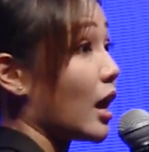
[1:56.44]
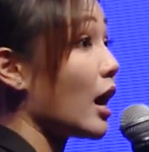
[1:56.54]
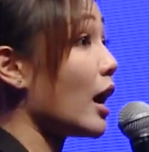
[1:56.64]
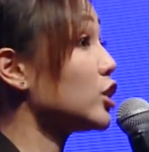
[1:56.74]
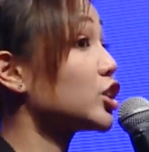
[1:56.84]

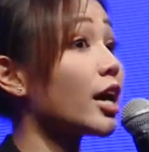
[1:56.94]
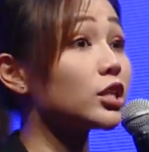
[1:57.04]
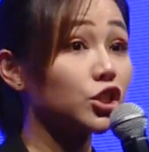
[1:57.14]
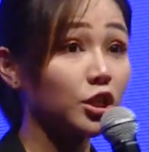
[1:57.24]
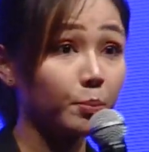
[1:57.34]
And
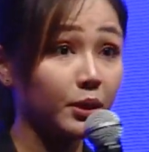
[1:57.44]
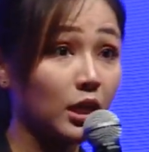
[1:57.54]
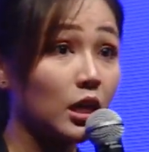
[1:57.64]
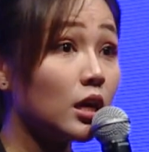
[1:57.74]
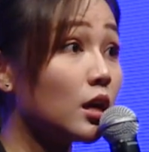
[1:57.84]

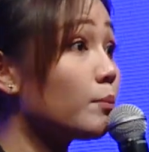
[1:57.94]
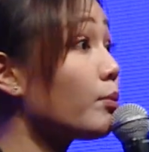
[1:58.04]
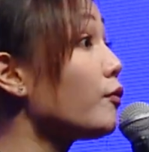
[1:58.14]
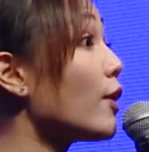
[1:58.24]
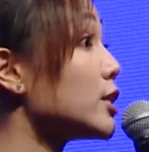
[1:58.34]
ChatGPT
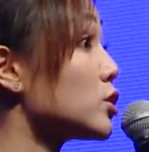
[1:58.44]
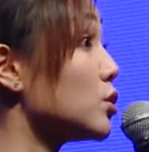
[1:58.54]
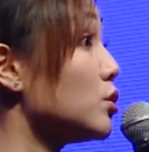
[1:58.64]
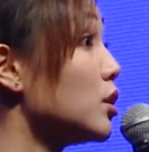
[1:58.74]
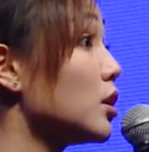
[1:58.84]
provides
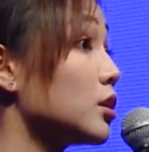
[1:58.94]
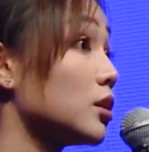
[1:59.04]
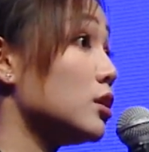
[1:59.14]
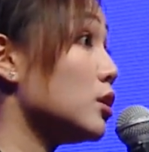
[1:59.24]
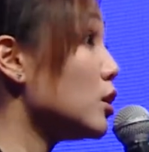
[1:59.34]
you the
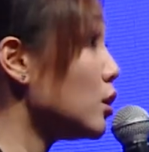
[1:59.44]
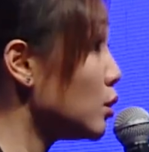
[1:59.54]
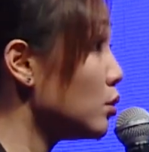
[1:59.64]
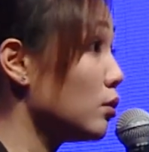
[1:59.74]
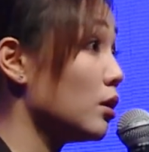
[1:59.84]

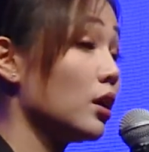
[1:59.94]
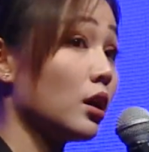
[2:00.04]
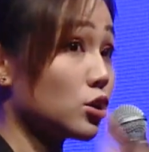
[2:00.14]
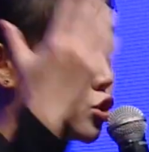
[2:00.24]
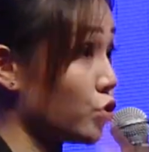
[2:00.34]
new
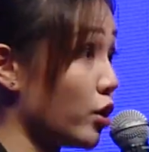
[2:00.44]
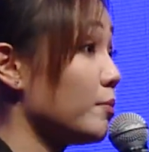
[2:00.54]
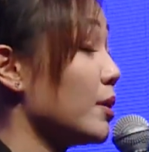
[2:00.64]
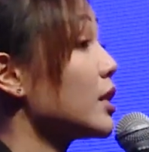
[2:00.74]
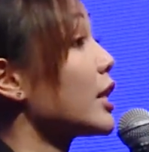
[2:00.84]

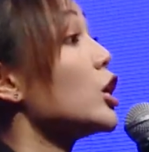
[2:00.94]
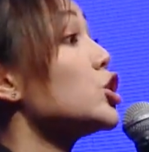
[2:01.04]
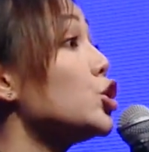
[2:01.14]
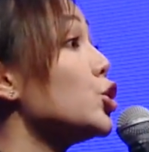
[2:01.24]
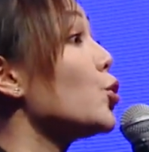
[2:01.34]
script that
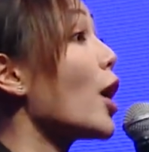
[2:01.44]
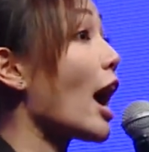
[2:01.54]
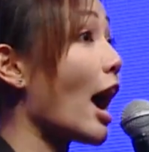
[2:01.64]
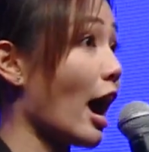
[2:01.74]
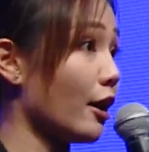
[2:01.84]
you
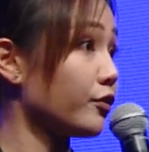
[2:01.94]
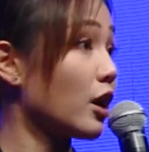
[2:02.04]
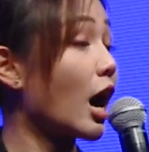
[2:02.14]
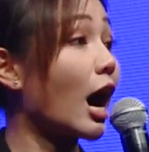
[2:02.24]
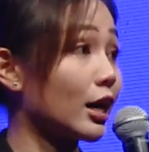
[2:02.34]
have
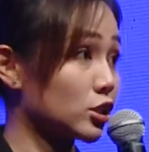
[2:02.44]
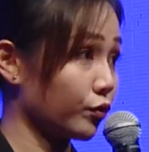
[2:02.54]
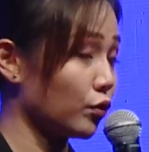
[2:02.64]
asked